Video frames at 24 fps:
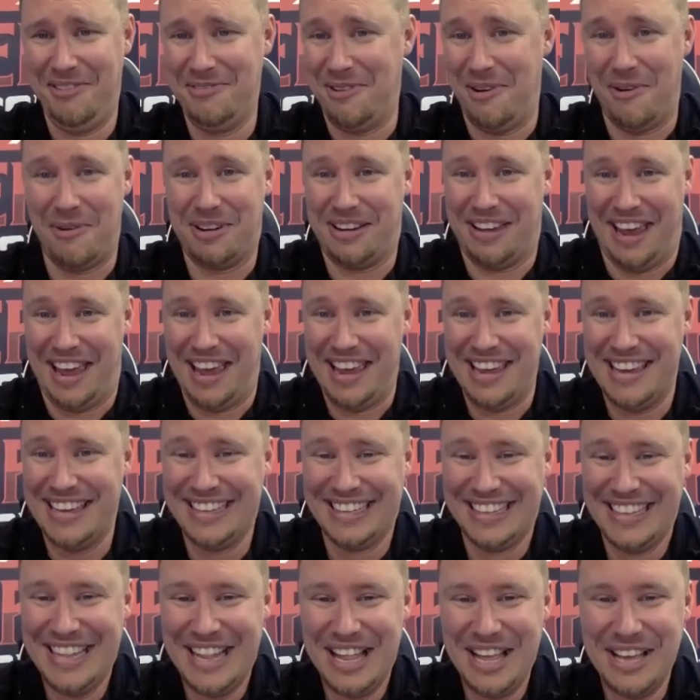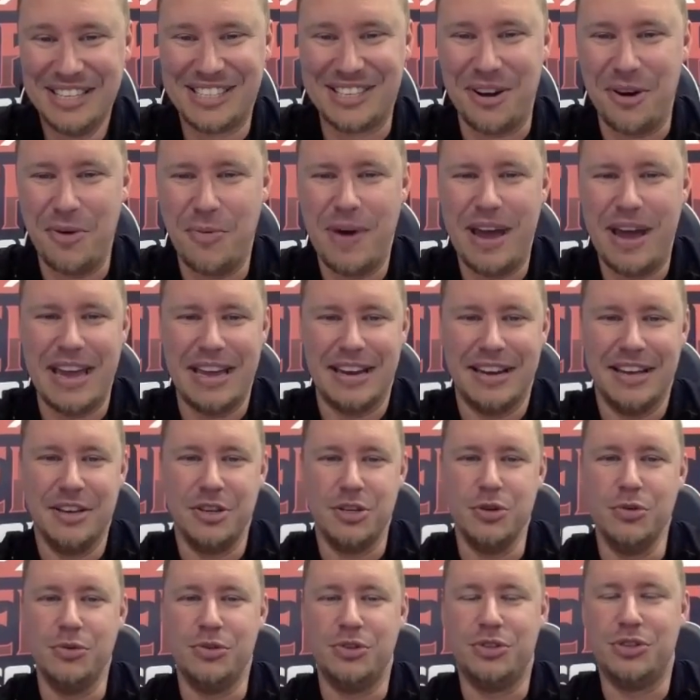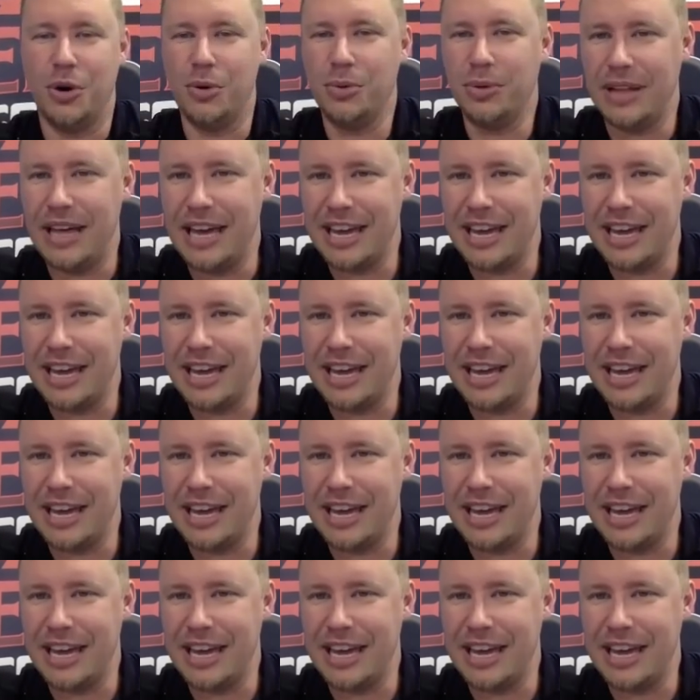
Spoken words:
Okay, so wait, you don't